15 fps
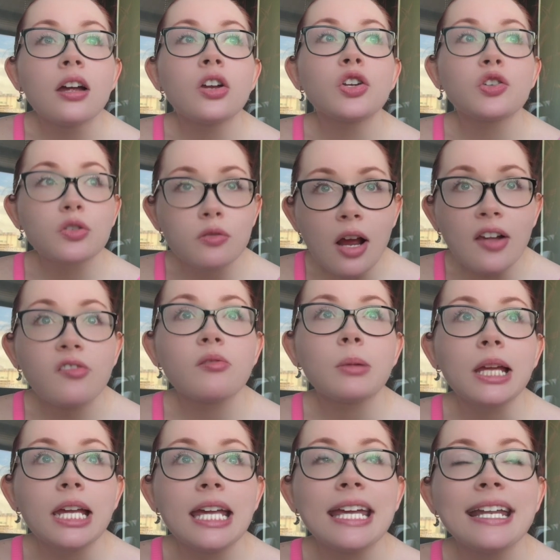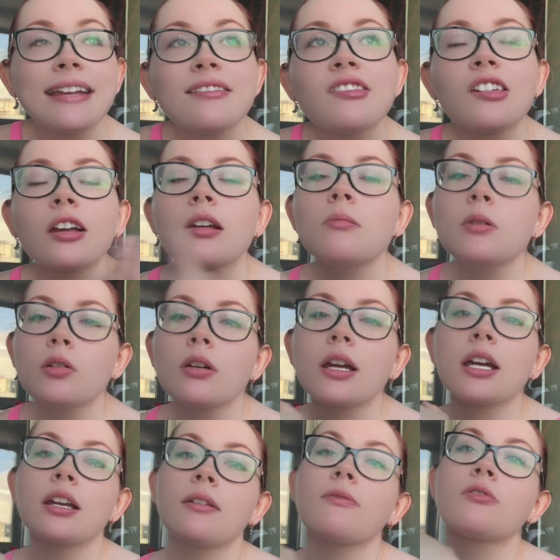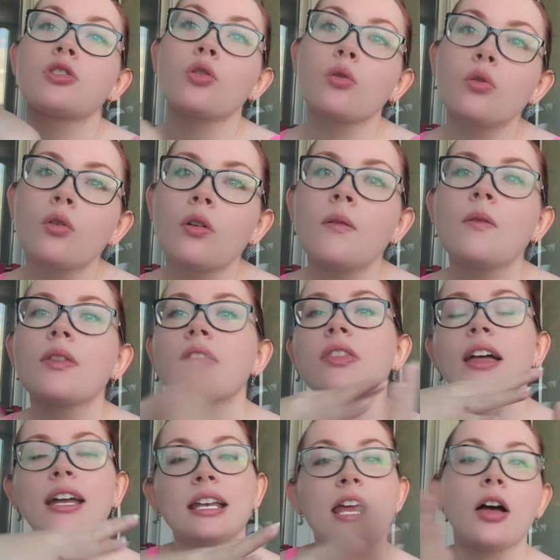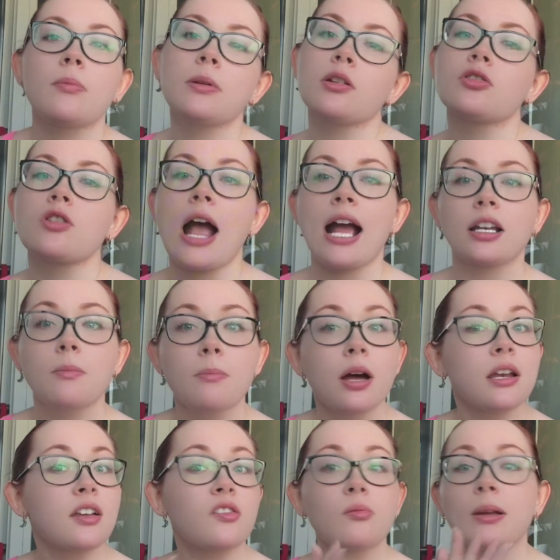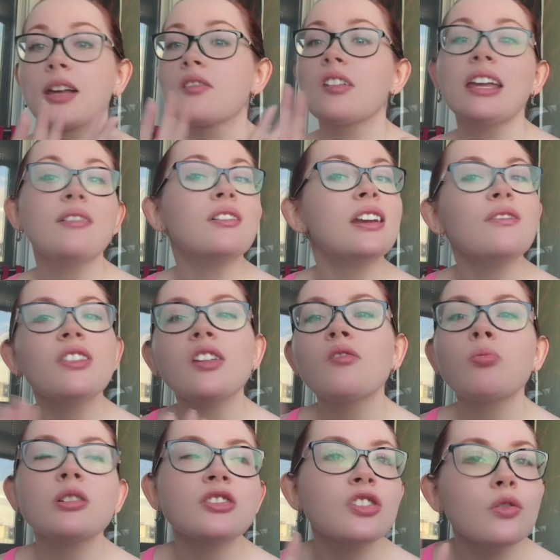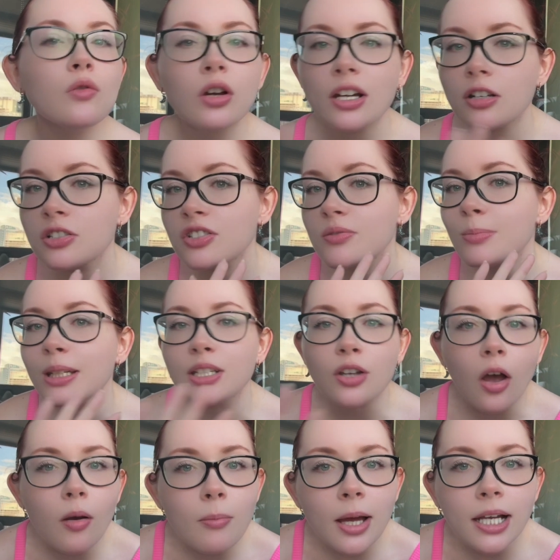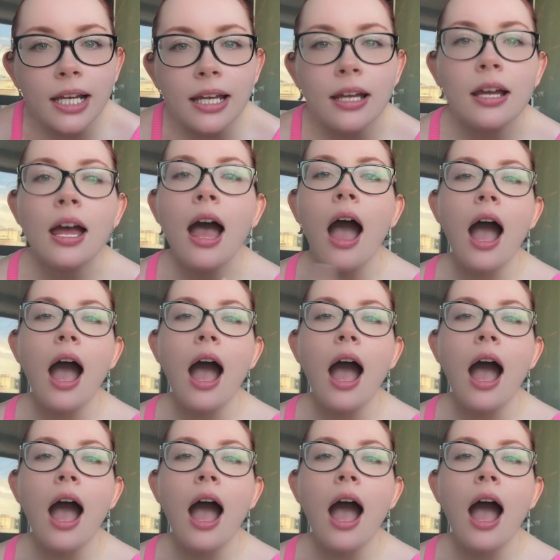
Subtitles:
trust me, it is a communicative tool that can help you attract abundance, because even if this pursuit earns me no money,